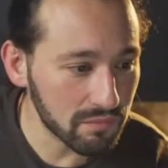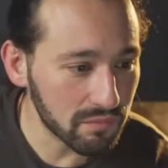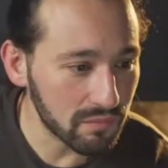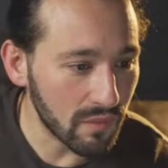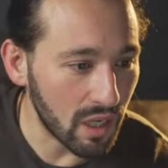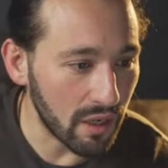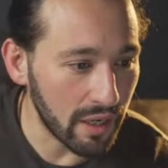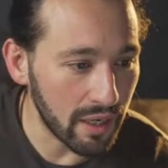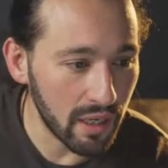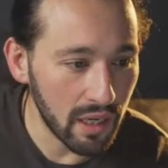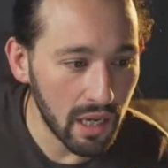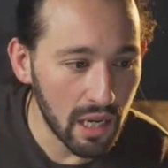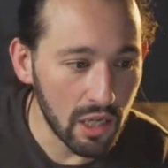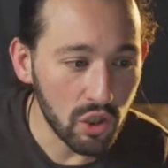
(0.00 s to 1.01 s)
All right.
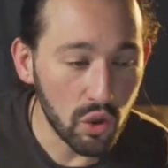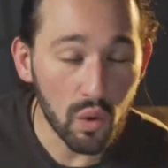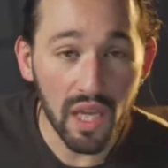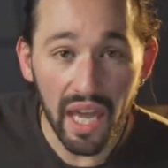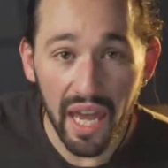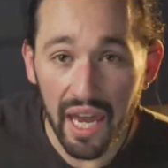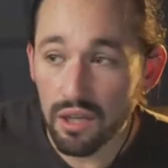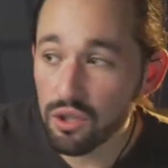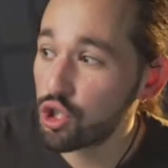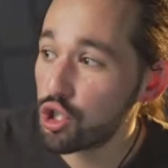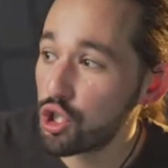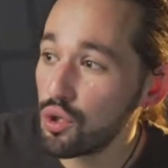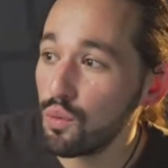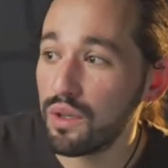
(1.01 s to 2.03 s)
You can
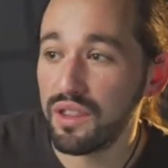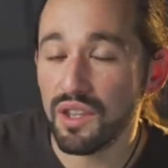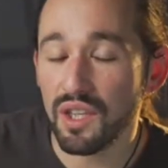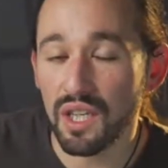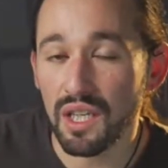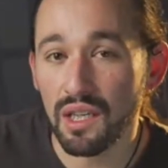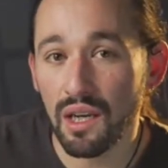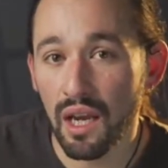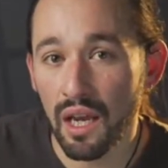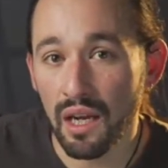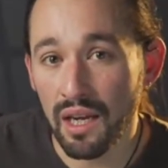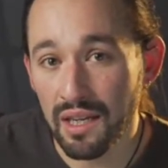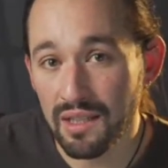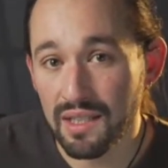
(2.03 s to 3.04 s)
shoot with it in
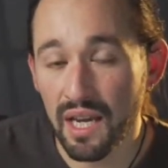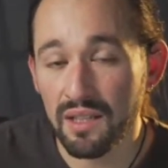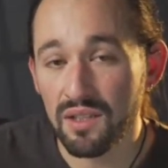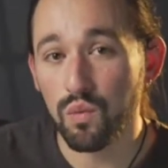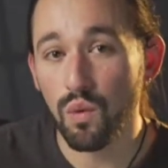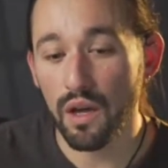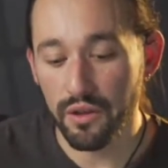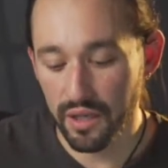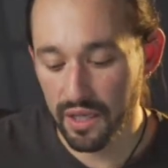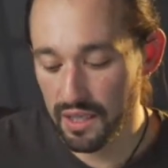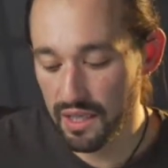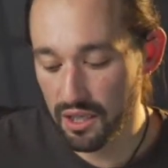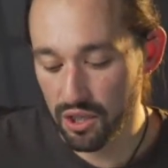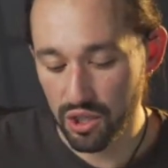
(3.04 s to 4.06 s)
intense weather
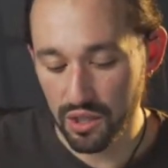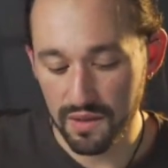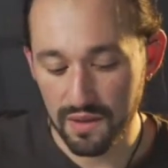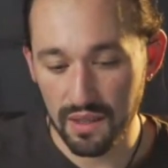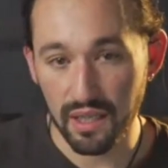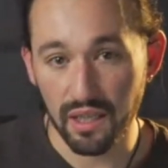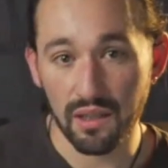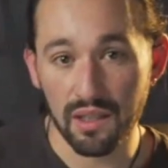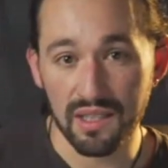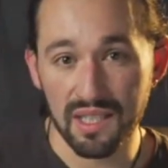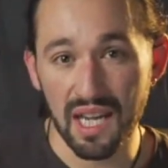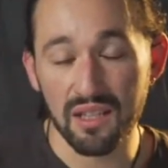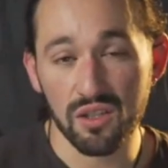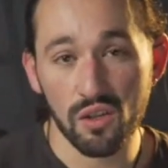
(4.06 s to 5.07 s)
conditions, like
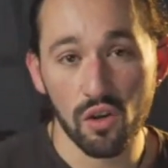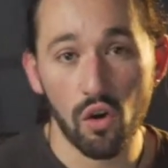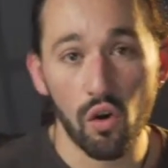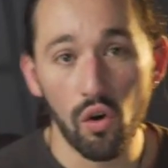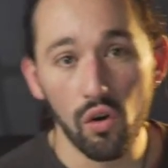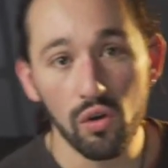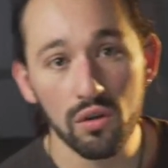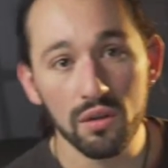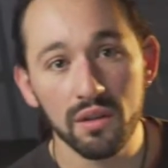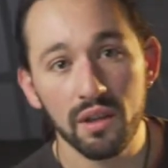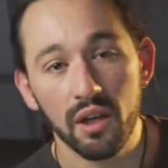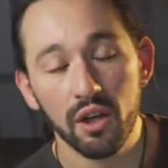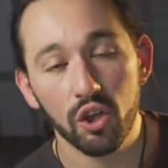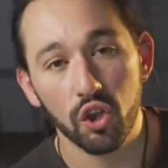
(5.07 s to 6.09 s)
intense cold,
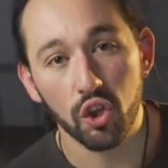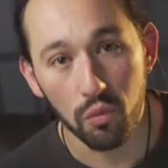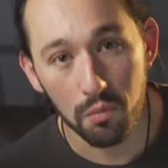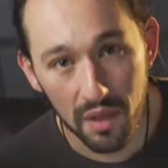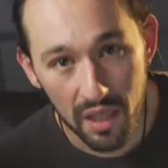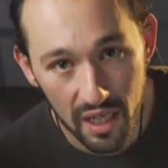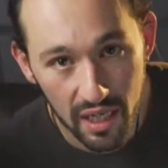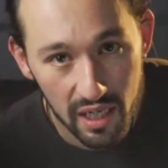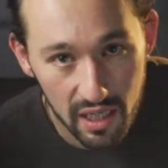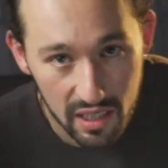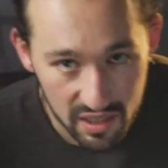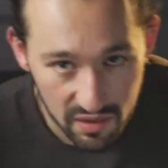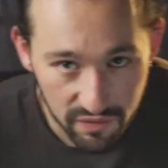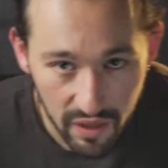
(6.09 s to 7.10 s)
humidity
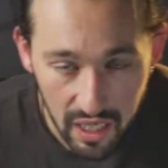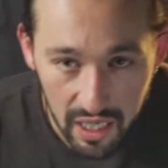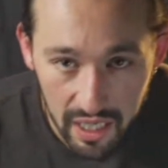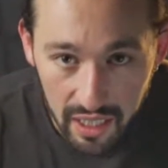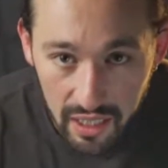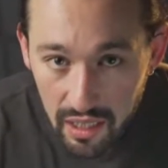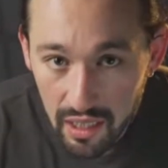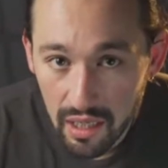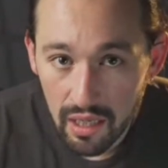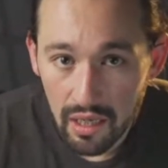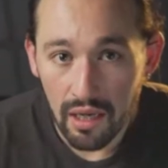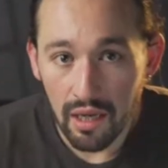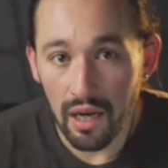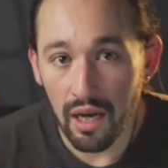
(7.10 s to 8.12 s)
is fine.
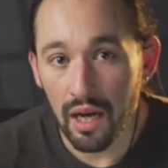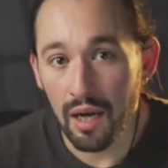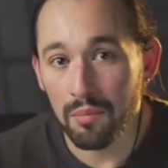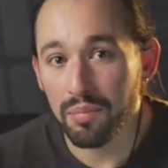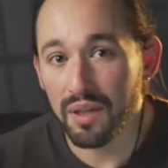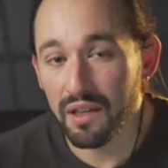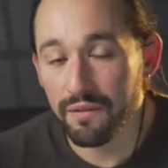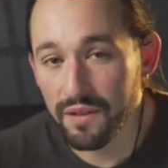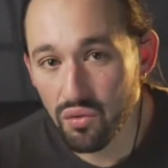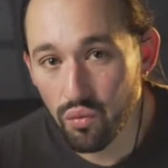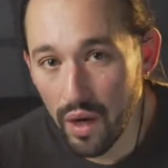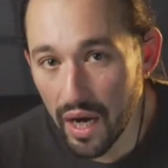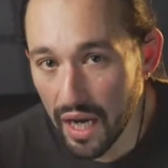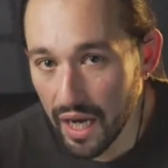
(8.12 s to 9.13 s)
But if it's
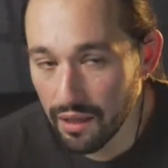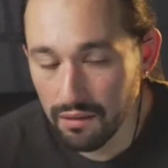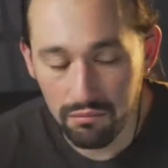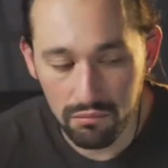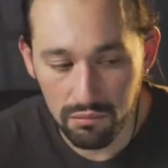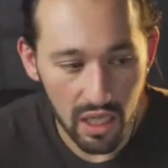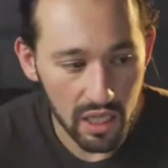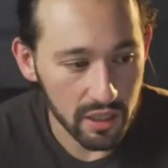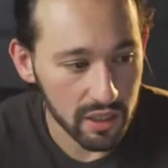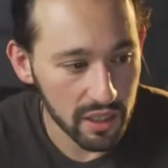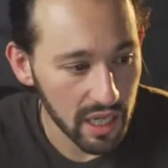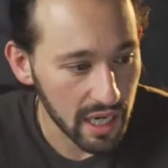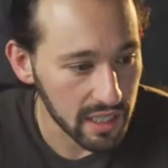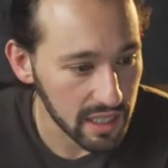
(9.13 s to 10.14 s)
raining, not a good
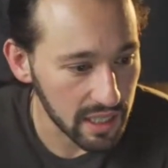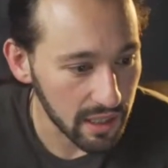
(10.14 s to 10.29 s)
idea.